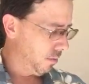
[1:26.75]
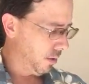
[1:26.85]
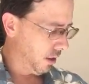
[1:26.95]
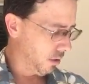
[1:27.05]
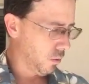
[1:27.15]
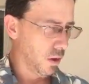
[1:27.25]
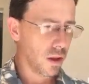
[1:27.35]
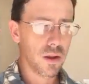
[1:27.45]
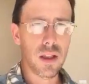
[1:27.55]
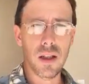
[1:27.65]
but it was one
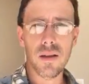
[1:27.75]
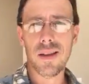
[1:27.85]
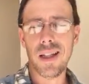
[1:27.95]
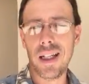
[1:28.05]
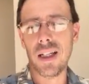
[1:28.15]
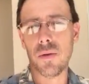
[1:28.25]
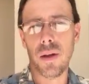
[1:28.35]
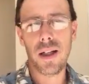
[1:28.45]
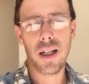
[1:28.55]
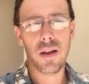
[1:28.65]
of those deals that it is
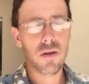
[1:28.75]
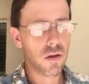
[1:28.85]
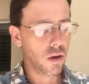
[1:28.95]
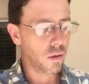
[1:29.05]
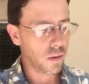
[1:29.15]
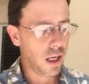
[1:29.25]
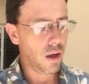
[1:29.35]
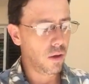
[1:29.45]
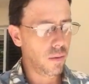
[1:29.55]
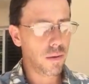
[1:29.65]
what it is. So we
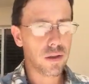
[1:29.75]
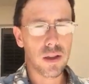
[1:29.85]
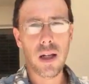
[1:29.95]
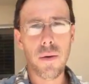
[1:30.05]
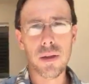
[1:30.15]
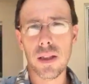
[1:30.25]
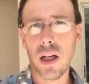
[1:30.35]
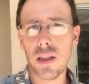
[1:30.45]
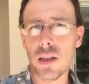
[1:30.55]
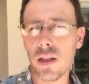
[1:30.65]
got home, I was just, I was
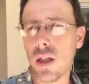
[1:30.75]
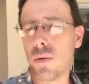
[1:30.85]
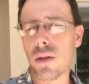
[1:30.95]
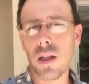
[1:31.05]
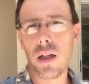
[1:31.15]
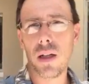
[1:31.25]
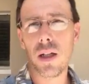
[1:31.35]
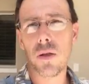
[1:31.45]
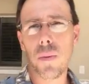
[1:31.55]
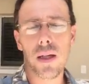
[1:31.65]
exhausted. She was
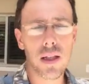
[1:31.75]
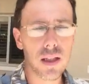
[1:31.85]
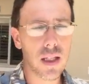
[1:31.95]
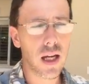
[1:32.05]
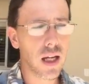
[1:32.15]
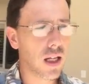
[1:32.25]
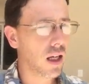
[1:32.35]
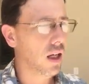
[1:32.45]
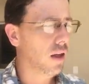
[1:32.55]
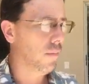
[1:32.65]
literally spending the day
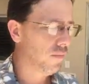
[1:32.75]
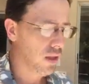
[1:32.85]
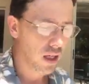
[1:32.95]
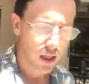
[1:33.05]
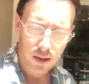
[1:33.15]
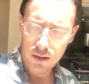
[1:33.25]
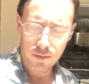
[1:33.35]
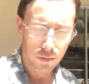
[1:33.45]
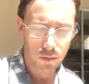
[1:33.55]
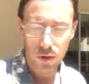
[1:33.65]
um,
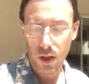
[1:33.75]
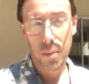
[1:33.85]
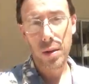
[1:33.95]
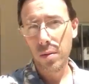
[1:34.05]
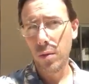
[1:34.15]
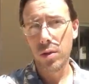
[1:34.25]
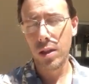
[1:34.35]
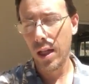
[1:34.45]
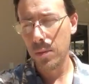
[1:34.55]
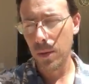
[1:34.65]
sleeping
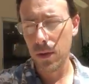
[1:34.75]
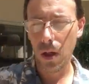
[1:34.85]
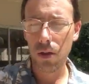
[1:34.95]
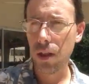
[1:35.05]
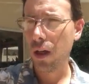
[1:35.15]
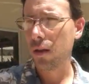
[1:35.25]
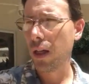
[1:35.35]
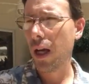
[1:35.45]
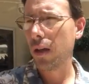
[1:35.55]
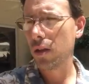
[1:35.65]
most of the day. It's pretty much all she did all
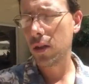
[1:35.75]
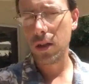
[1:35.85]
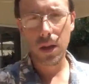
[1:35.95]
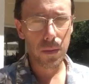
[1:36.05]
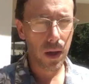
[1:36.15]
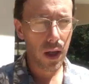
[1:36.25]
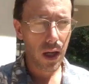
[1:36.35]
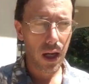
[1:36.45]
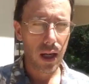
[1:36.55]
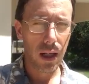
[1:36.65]
day is just sleep.
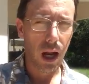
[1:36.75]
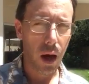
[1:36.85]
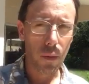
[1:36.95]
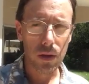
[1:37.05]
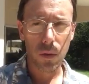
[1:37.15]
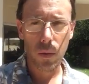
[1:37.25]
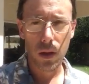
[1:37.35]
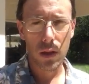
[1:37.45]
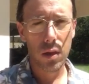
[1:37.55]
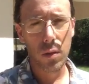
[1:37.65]
And I wasn't
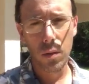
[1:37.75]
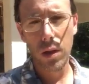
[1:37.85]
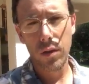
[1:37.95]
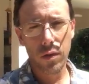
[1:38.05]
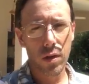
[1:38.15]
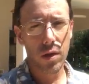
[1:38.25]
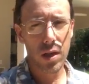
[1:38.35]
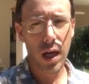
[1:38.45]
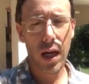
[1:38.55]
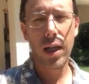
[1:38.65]
willing to leave her
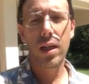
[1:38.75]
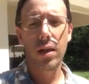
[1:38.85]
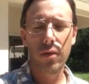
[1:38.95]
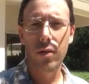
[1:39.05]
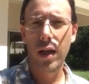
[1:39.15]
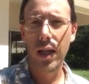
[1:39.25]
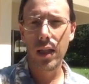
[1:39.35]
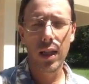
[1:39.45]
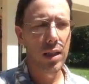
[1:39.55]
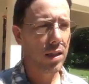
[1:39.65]
side for
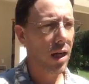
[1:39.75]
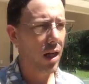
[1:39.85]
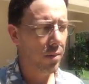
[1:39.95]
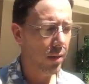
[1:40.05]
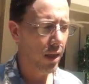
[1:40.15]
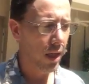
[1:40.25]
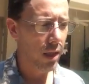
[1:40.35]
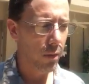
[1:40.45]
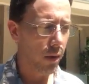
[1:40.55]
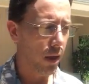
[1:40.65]
any length of time
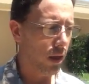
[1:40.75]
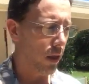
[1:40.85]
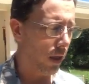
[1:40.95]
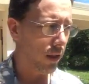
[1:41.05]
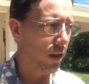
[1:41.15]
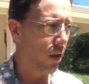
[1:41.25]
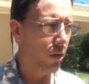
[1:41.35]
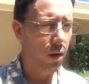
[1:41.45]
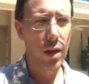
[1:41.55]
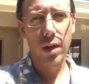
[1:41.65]
anywhere. I, you
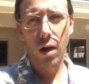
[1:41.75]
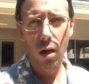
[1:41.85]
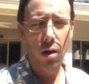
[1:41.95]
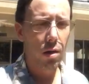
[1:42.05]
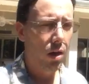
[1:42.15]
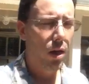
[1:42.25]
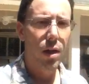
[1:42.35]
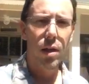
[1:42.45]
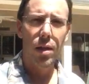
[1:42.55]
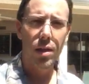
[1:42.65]
know, go to the hall,
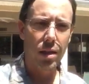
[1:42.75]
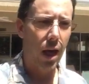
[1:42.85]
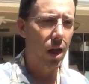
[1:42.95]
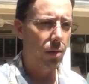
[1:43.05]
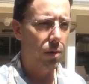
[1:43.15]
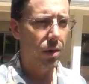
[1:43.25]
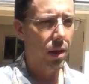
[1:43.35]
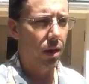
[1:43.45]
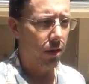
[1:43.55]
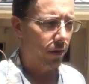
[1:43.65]
then the house, I
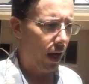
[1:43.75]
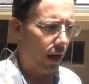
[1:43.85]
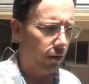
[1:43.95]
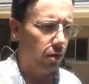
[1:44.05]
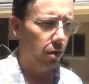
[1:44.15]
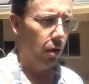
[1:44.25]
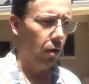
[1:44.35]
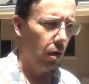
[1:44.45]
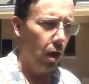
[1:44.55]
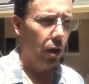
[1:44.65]
wasn't going to leave the house.
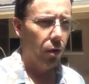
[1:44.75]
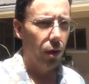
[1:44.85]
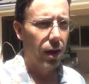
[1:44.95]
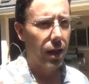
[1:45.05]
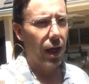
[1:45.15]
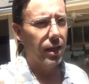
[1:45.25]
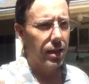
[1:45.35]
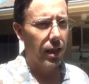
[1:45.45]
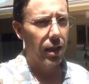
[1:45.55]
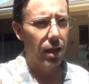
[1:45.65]
So the only thing I
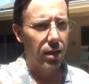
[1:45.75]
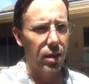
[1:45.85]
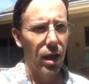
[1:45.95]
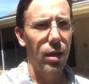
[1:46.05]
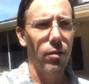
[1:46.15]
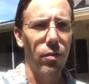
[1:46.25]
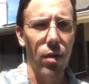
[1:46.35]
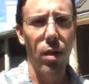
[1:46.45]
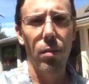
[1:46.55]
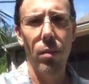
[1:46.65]
did aside
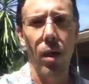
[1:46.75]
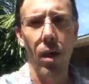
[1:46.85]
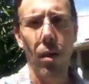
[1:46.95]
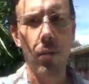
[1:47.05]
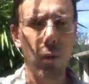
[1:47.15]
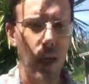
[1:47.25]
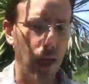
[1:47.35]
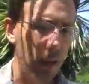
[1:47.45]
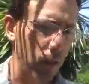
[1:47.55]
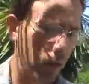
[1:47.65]
from um, we had